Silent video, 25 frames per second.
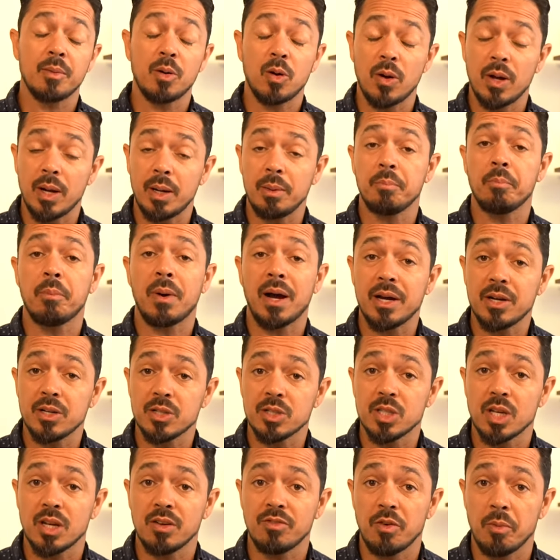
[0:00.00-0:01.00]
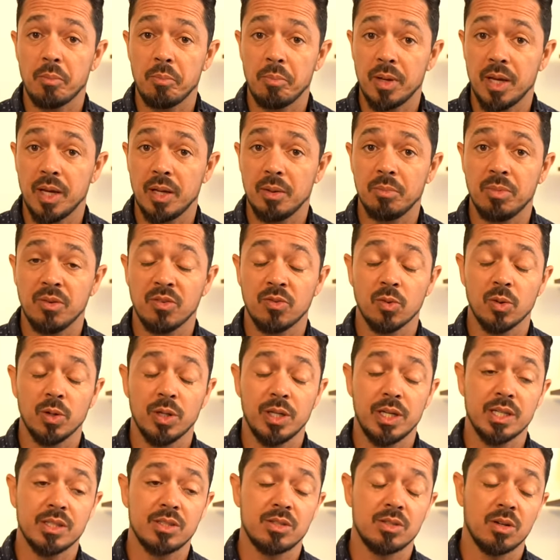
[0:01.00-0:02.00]
Go ahead and buy yourself a bit before you
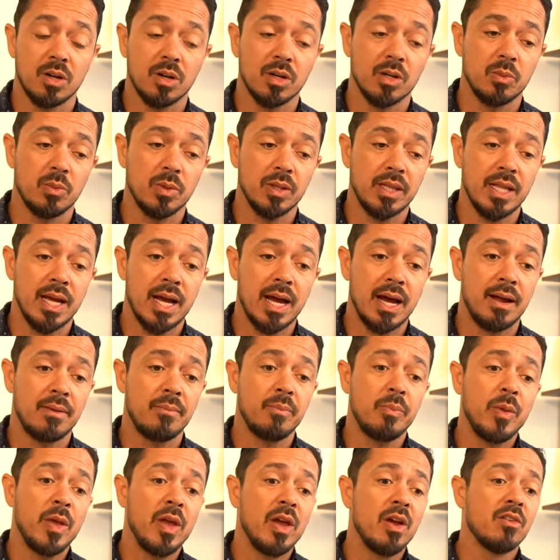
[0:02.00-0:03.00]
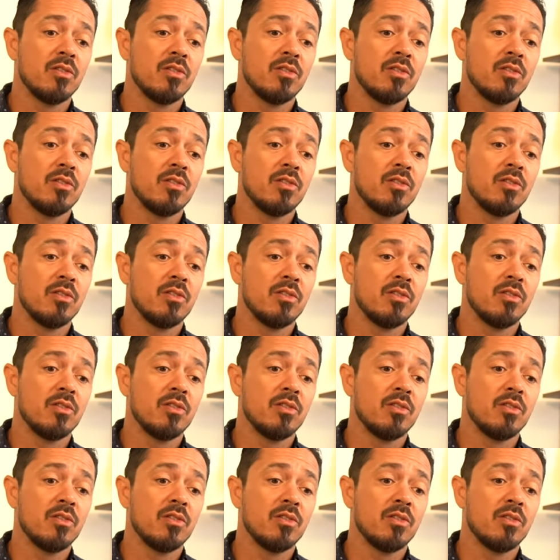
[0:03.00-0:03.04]
get started with that.